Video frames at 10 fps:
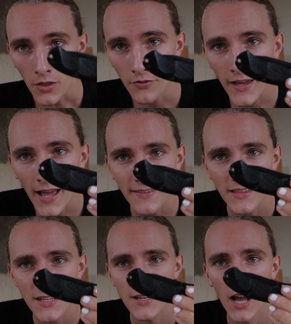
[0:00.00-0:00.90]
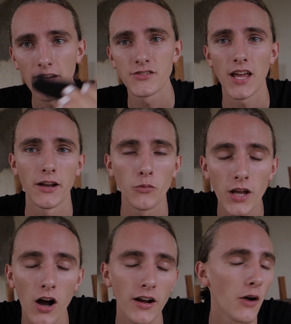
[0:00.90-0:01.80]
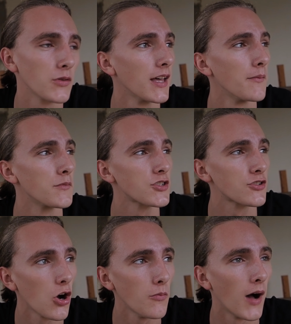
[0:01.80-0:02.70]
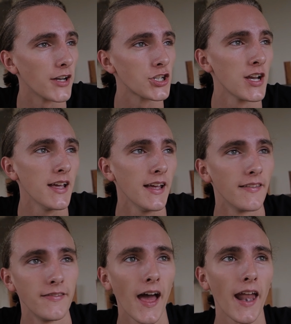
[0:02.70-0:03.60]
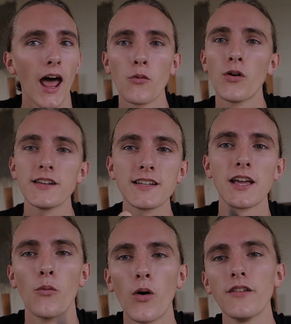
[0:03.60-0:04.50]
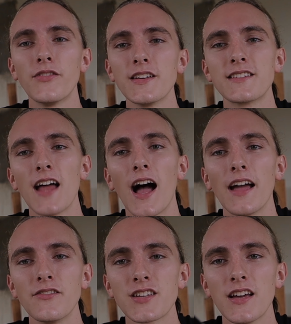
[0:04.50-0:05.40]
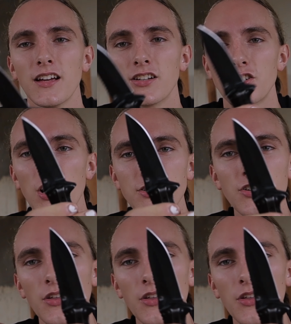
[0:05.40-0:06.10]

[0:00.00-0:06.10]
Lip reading: they had these knives and we hung out with them so much that I wanted to get one of these knives just